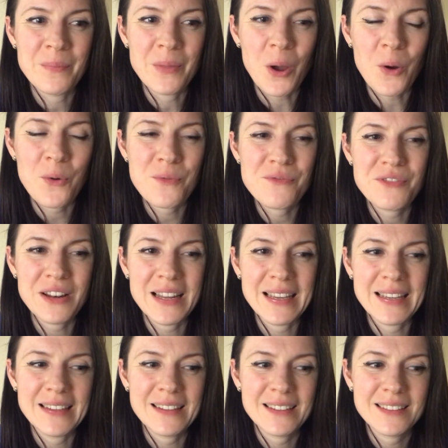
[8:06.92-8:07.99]

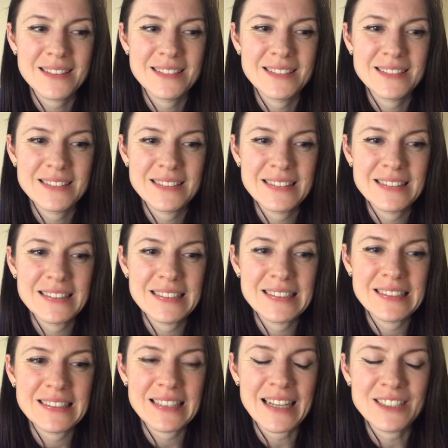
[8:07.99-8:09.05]
Hopefully
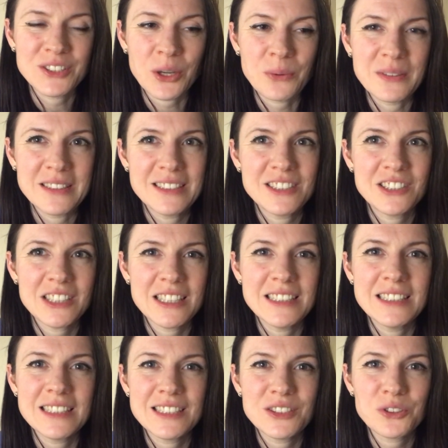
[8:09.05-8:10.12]
I don't need to
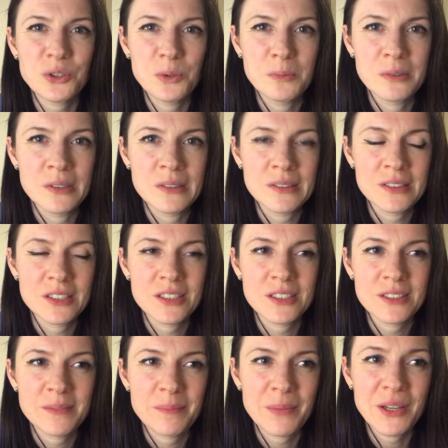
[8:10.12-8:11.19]
change it too much
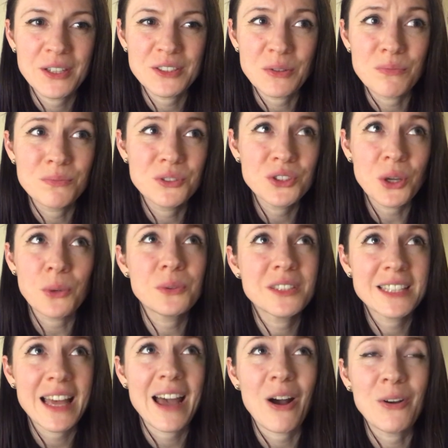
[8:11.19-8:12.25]
because I'm so
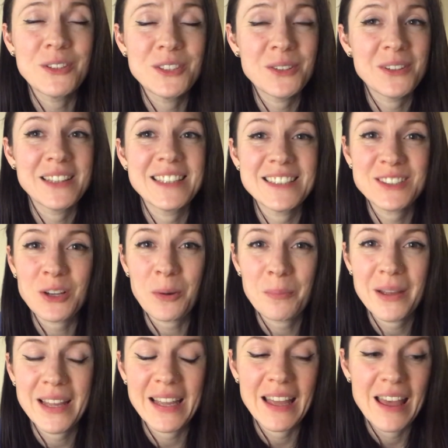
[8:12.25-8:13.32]
set on doing this
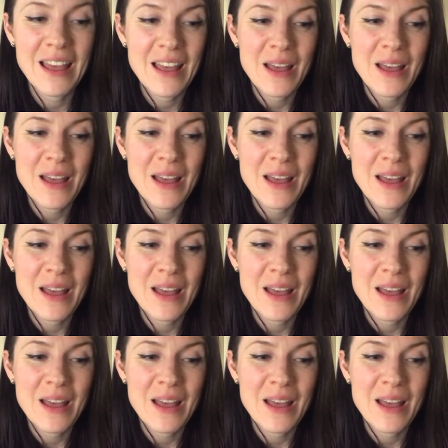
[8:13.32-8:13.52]
topic,